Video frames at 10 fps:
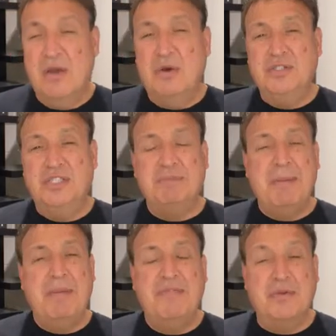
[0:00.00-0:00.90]
or just
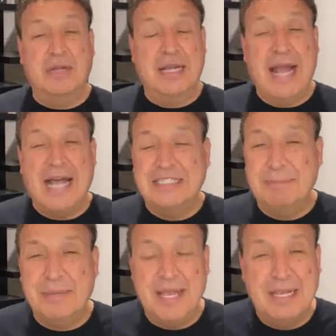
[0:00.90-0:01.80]
maybe if they're
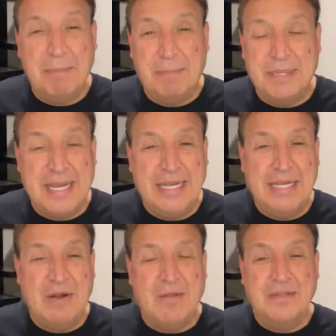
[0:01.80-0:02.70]
gossiping and
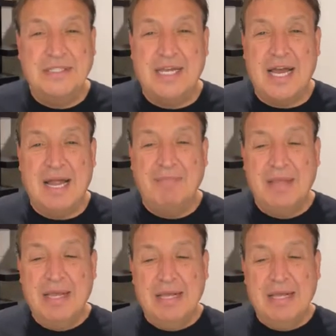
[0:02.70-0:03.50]
complaining all the time,